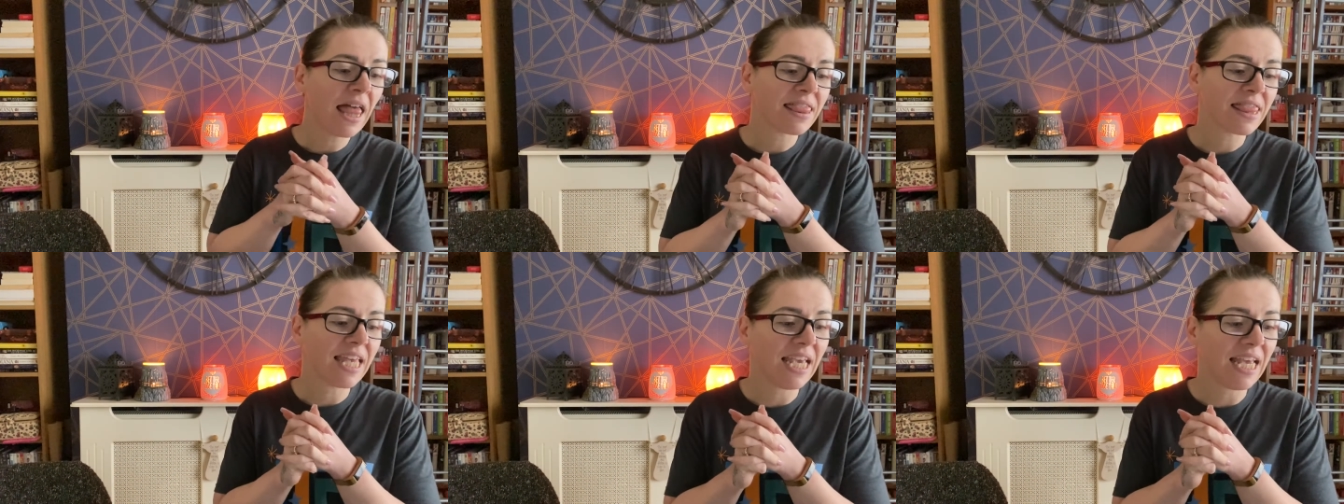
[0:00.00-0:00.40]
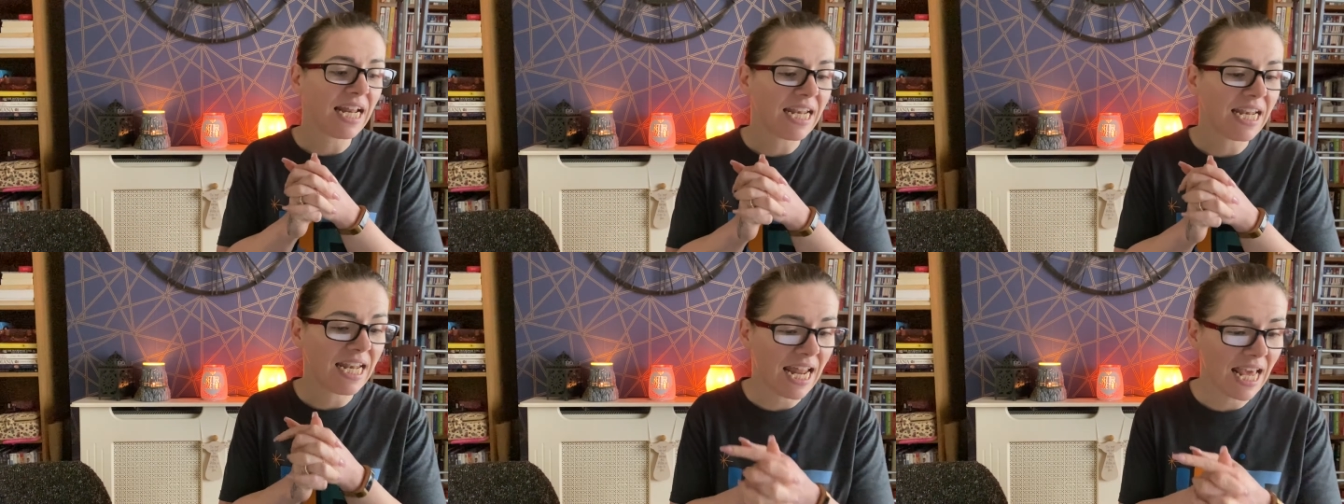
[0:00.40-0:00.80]
The
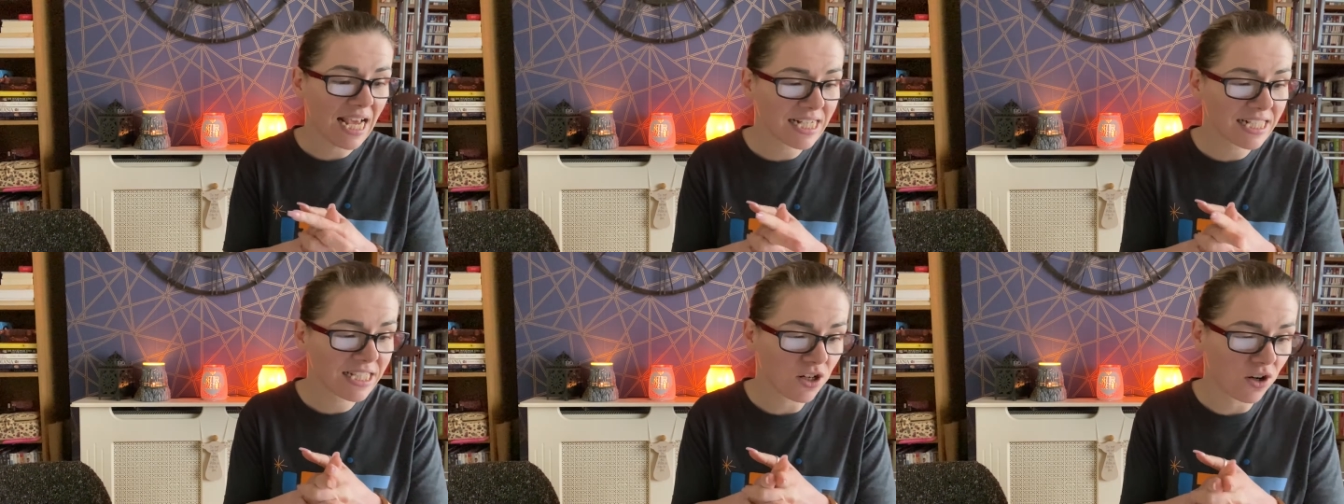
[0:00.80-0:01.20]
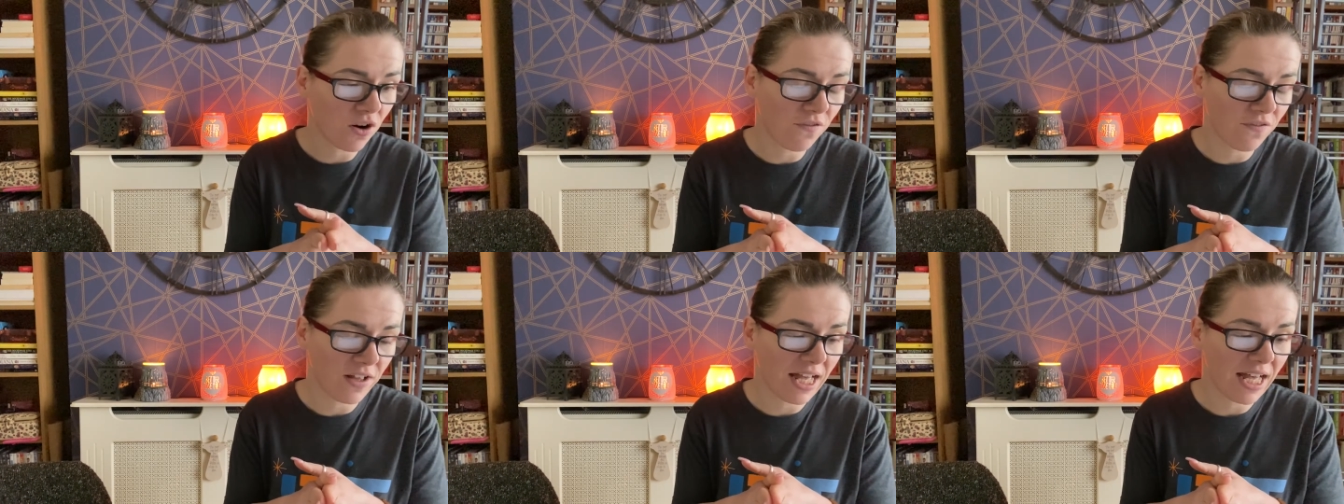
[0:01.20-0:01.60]
next
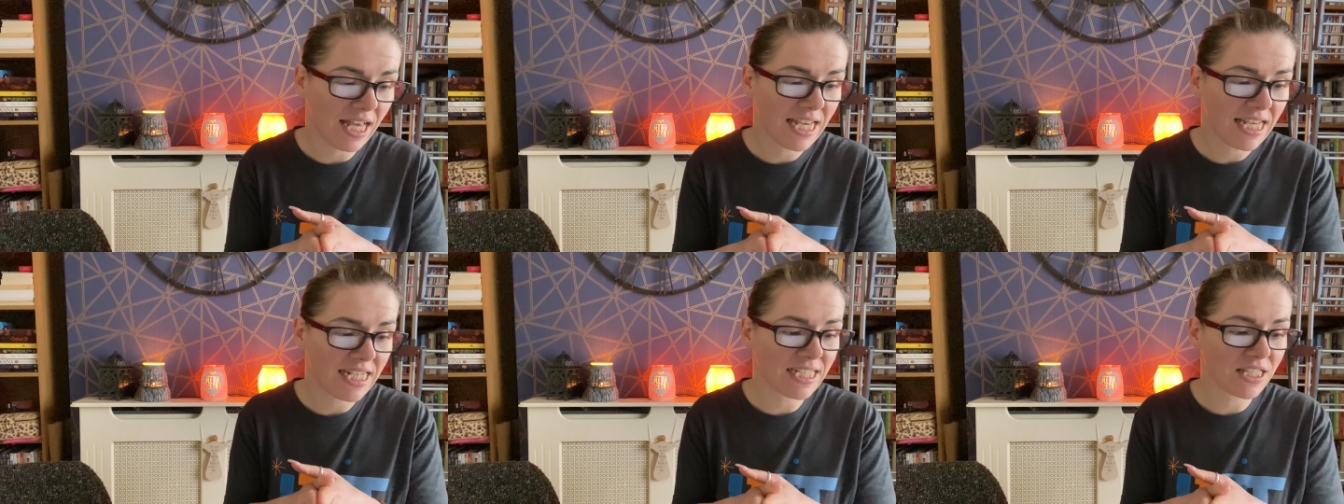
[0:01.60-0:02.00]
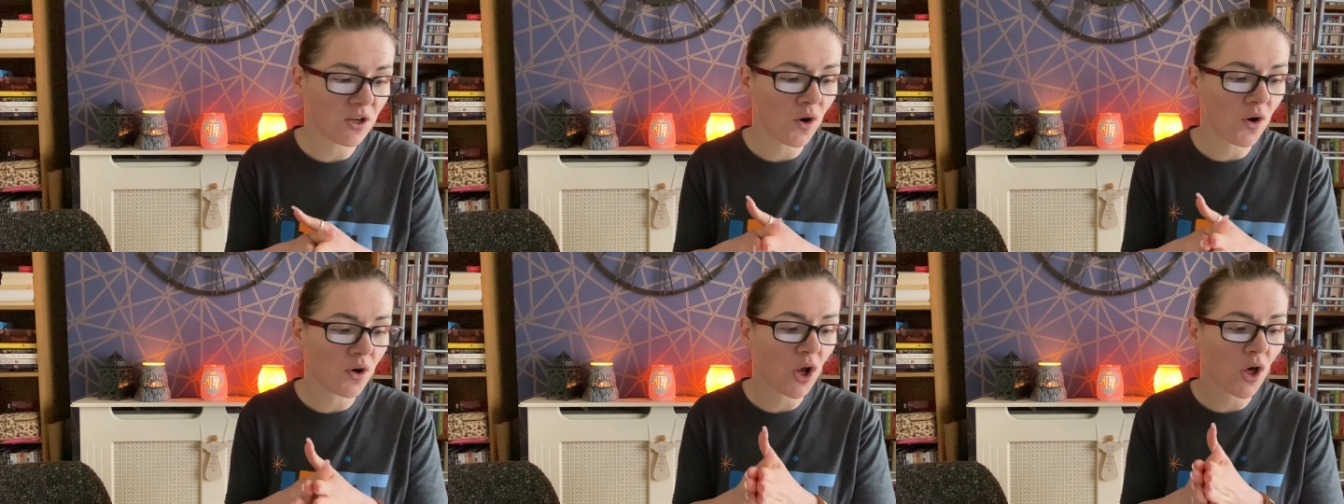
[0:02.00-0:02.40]
offer is
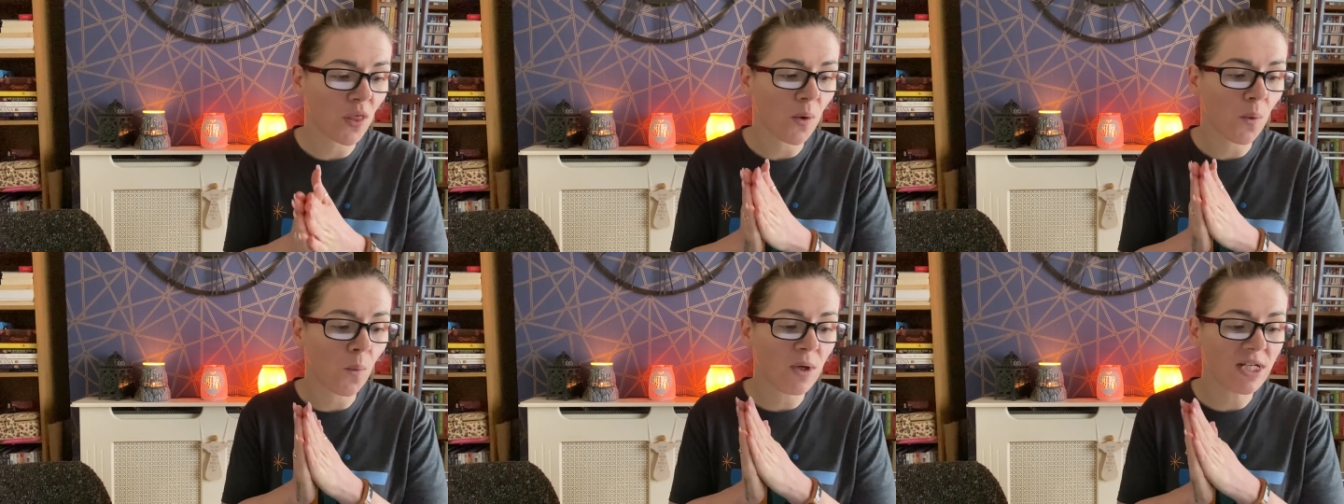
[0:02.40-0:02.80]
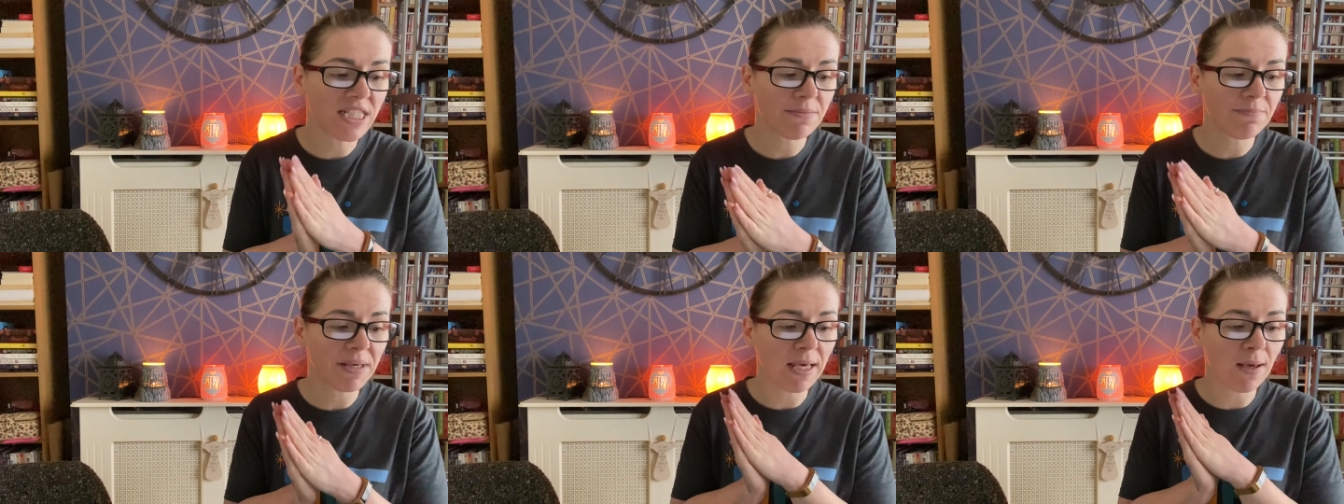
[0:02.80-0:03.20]
on the
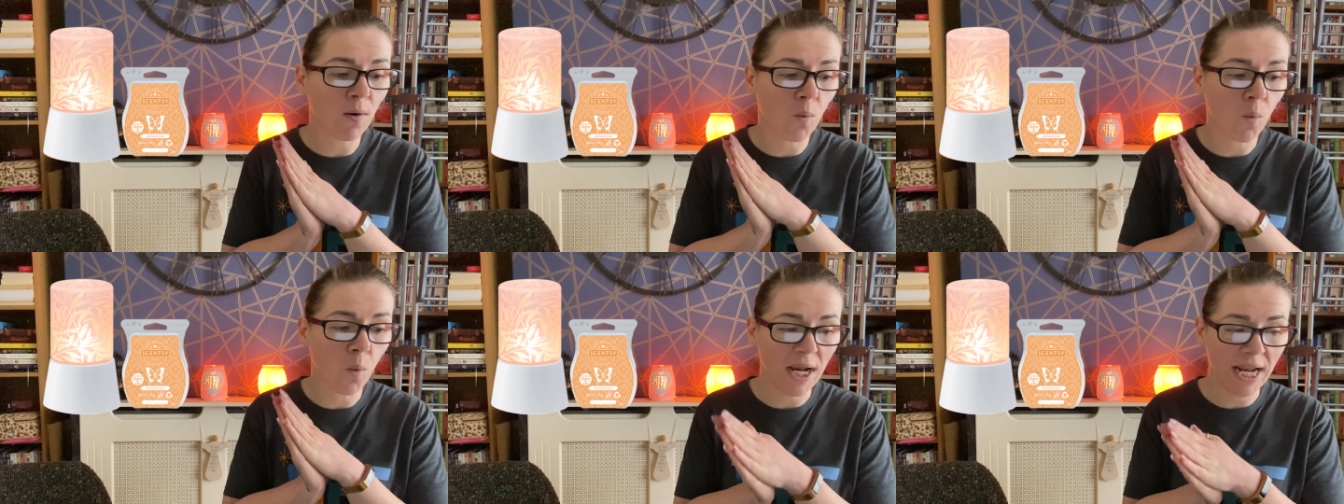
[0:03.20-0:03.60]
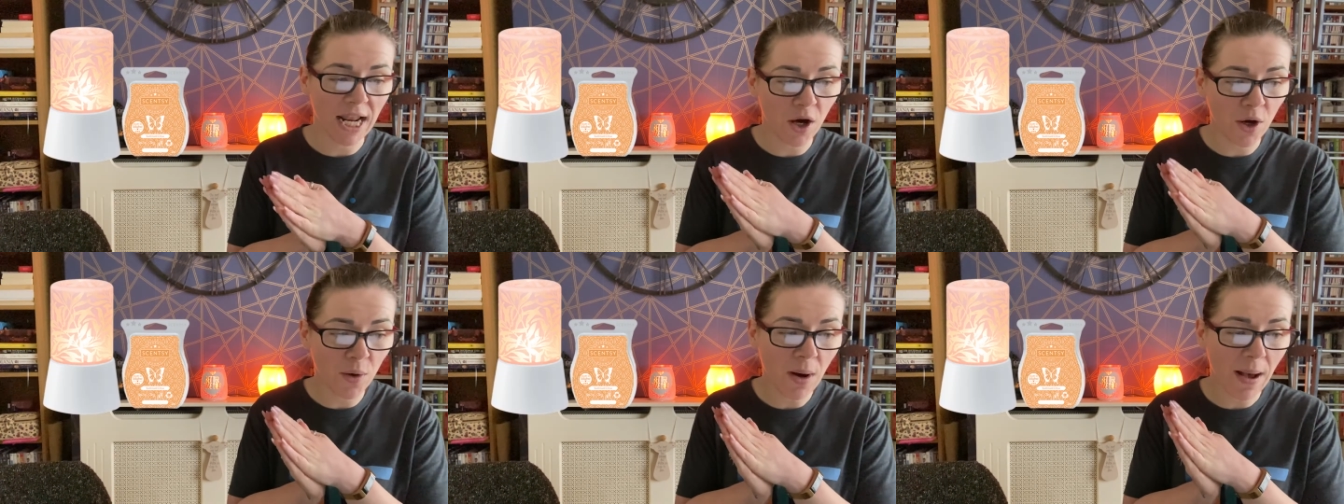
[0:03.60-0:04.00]
Wispy
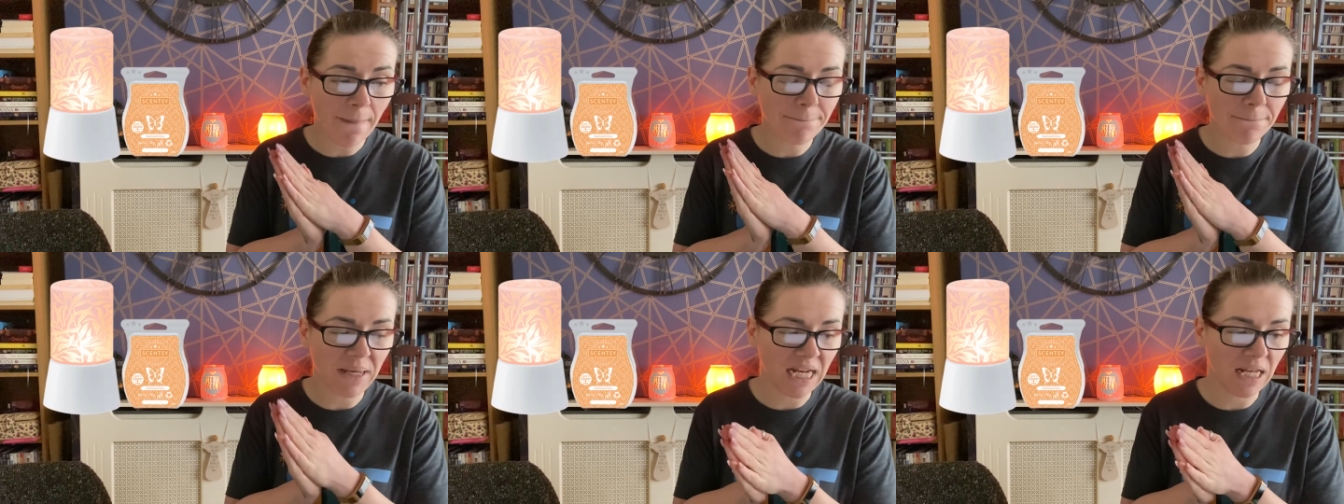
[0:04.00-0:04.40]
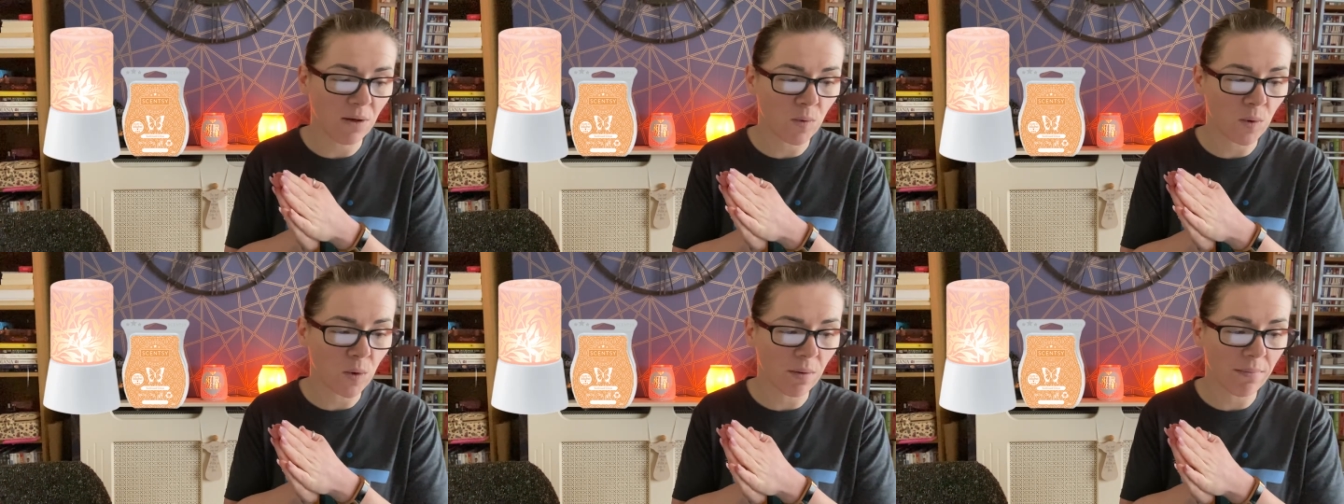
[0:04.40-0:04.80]
Willow mini
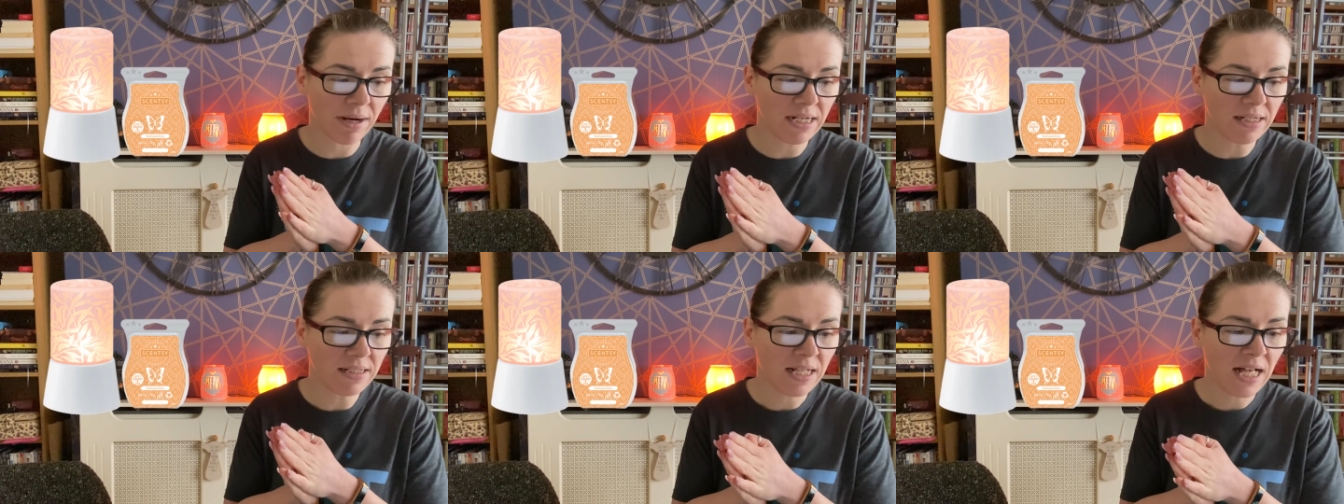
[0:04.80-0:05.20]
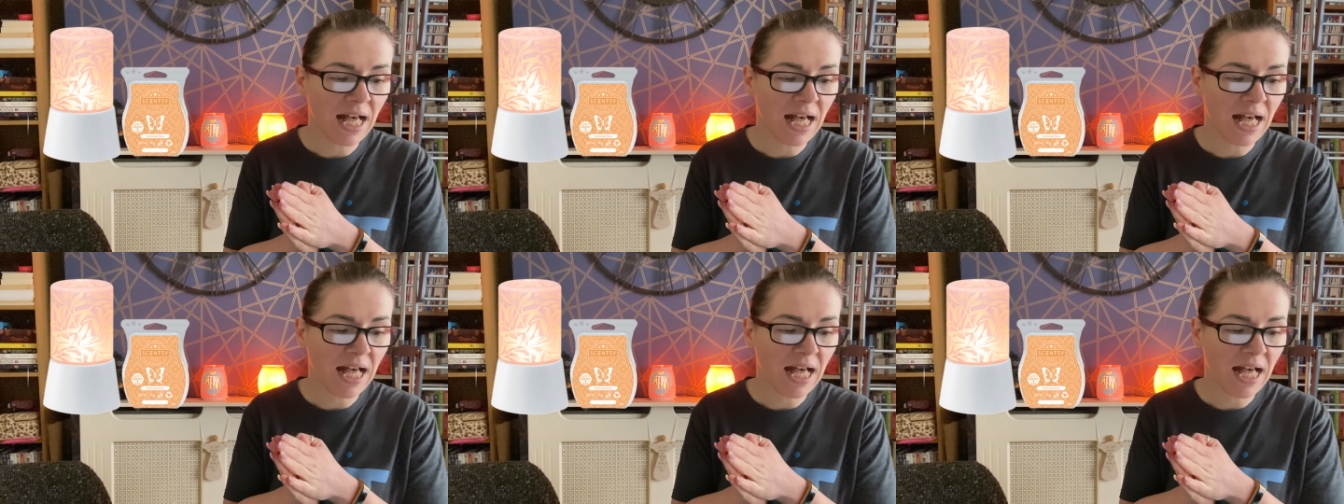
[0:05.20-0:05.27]
warmer,